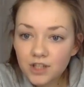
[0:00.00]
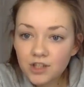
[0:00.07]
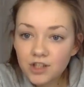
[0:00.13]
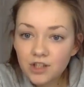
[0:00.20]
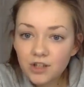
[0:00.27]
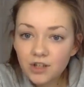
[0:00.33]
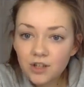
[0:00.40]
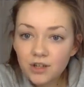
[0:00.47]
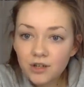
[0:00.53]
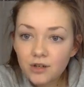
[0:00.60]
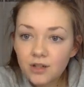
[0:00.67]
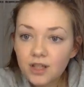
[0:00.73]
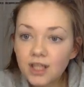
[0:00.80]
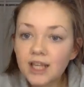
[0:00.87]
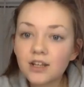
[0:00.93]
Do
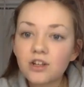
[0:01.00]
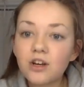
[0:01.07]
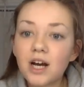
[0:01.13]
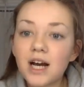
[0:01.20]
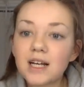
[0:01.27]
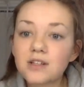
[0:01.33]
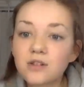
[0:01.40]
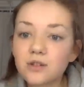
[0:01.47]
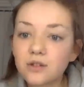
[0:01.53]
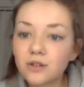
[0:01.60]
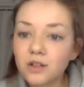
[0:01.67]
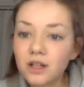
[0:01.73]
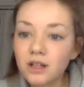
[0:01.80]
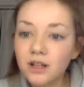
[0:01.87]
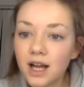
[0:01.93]
you like your high
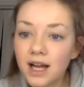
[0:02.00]
school?